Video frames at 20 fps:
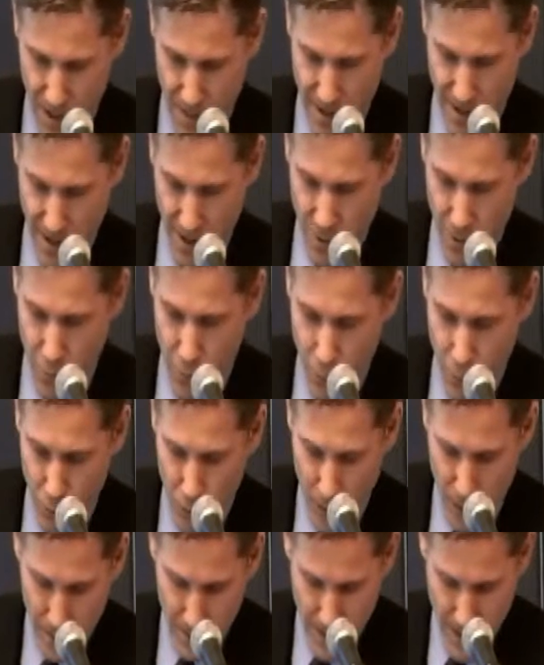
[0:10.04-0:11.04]
Mary
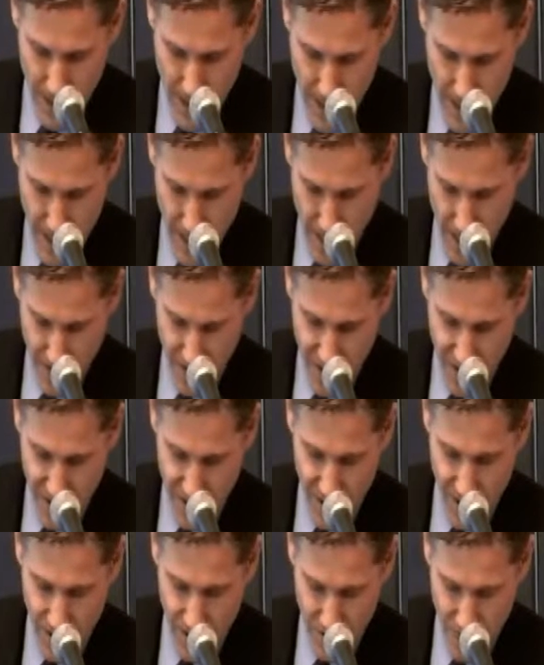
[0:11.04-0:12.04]
Houle and
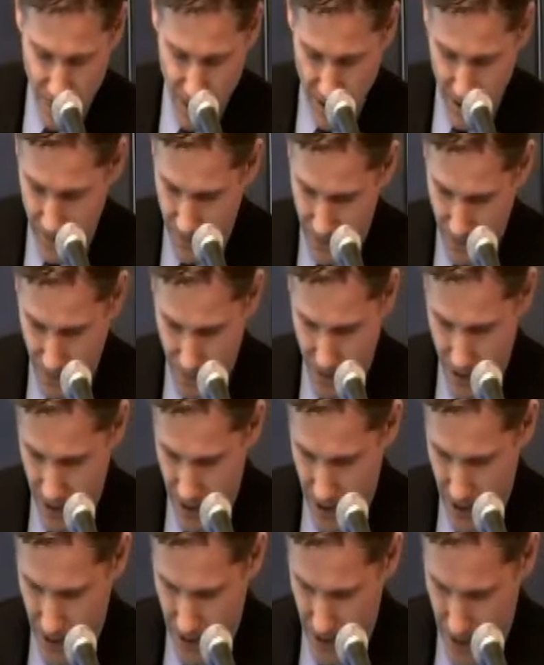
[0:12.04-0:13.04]
Stacey Lundy
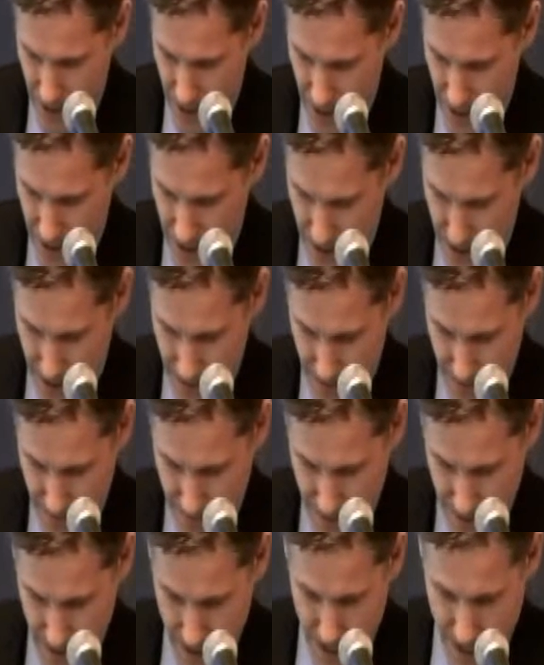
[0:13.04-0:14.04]
within
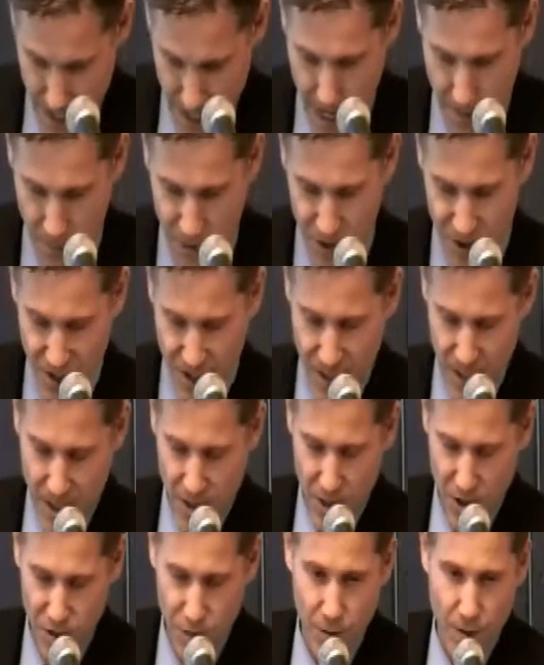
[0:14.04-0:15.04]
Emerson
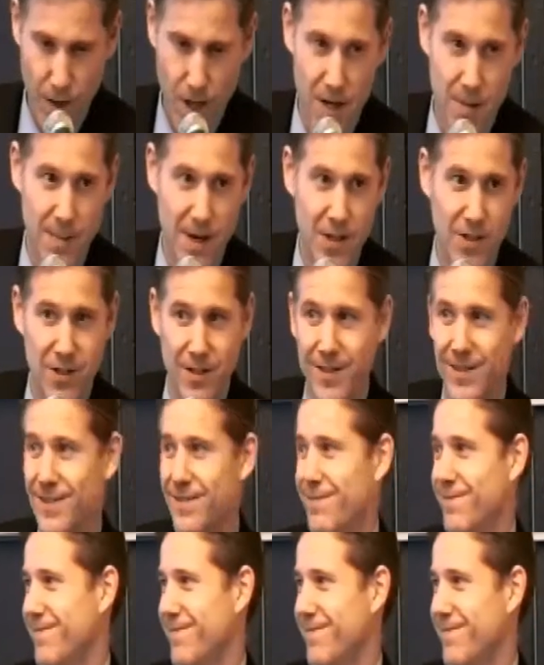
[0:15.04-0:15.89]
Industrial Automation.